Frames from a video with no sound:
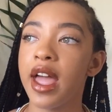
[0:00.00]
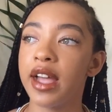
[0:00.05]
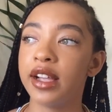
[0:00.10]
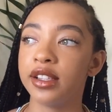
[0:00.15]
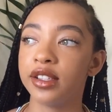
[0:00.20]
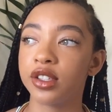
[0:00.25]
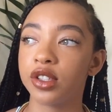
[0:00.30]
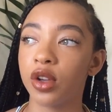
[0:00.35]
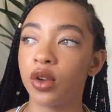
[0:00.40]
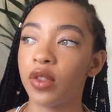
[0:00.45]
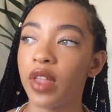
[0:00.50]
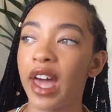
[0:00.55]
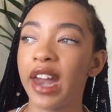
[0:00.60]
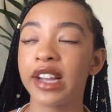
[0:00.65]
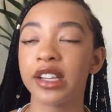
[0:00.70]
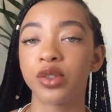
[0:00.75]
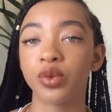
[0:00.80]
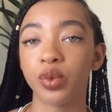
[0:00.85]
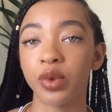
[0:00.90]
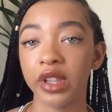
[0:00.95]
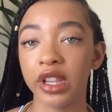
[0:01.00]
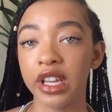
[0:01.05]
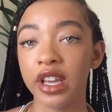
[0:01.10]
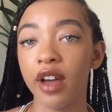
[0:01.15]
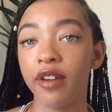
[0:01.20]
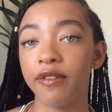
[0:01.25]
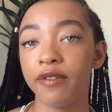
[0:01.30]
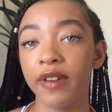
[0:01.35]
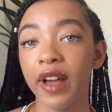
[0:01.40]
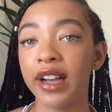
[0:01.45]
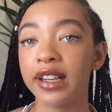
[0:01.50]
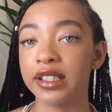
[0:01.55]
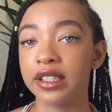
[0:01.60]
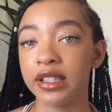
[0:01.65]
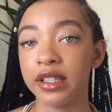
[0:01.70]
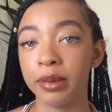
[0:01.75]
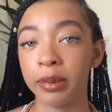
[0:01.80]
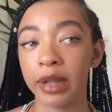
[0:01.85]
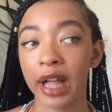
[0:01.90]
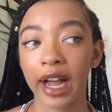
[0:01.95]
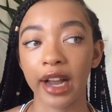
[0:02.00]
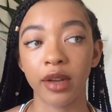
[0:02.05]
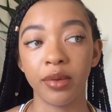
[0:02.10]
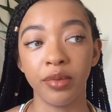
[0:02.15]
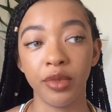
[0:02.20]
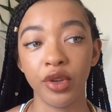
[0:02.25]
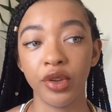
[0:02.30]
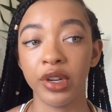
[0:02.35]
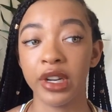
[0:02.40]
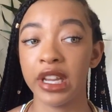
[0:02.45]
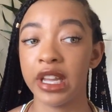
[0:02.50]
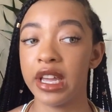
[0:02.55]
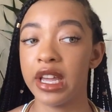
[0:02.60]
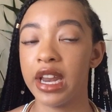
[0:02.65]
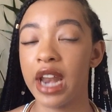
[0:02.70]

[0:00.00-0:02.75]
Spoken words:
and so that has really affected the black community